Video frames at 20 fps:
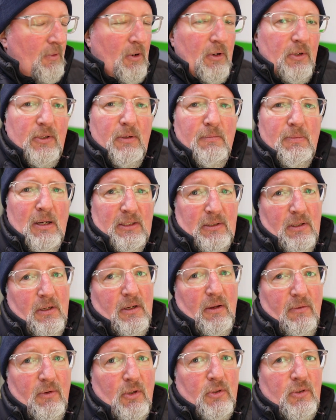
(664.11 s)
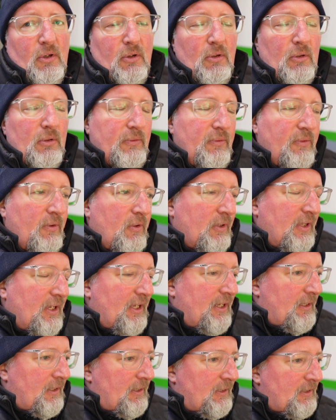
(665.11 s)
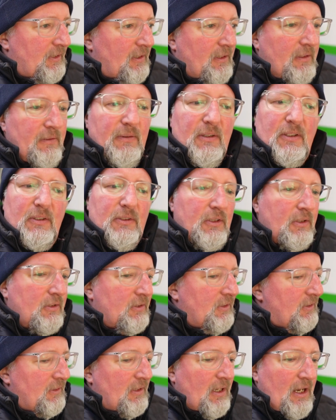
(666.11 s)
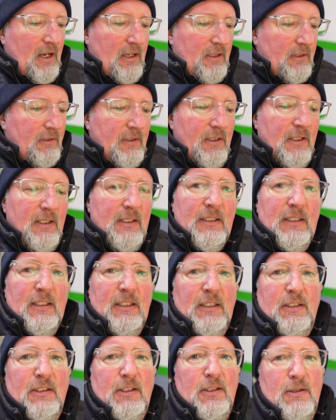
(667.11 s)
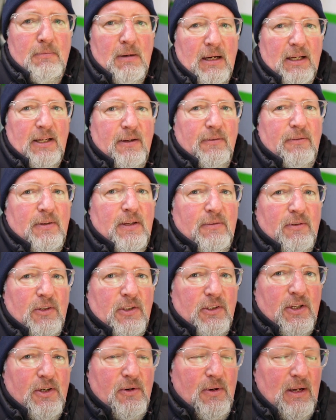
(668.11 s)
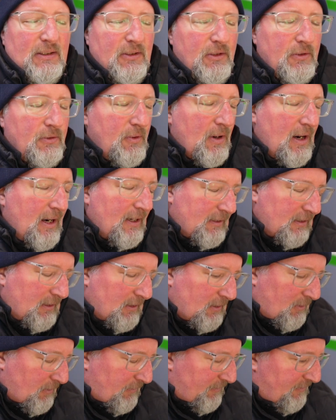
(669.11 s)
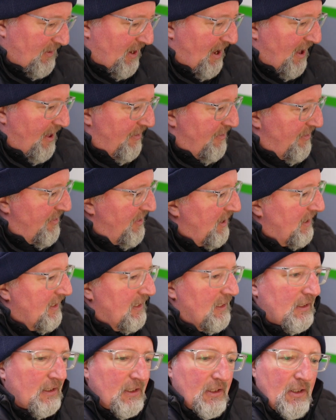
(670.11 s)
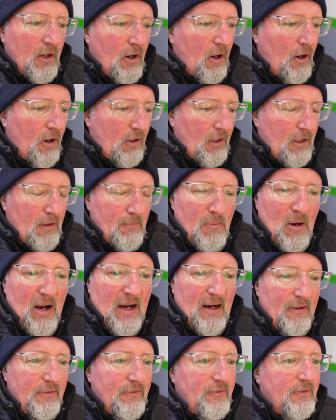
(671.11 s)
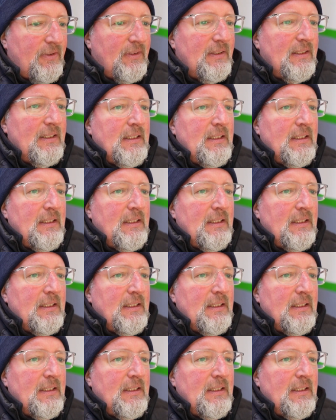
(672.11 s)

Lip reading: Or the battery was old for years. It will not start. You might have even the red triangle of death all above.